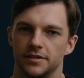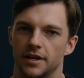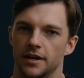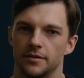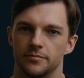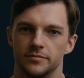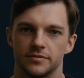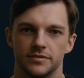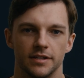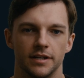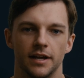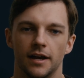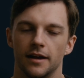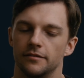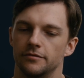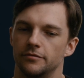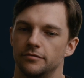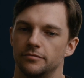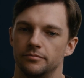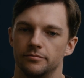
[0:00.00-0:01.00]
times that
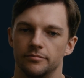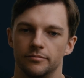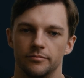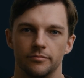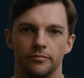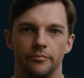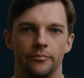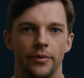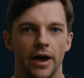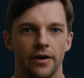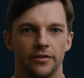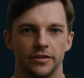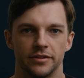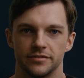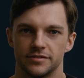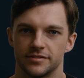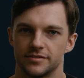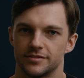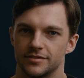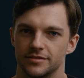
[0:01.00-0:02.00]
I've
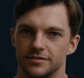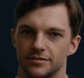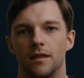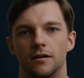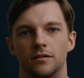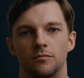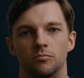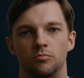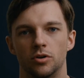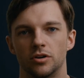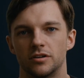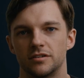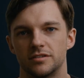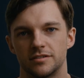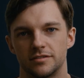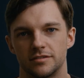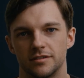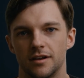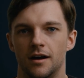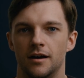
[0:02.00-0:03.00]
balanced
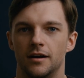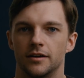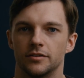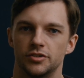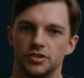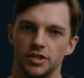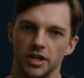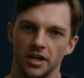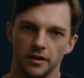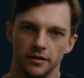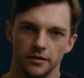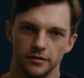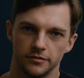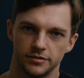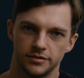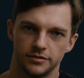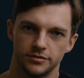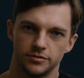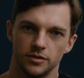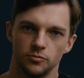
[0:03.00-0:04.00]
books on
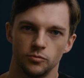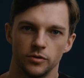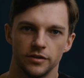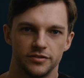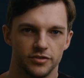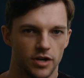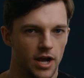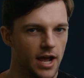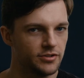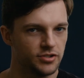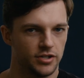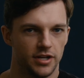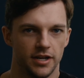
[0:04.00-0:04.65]
chairs with trash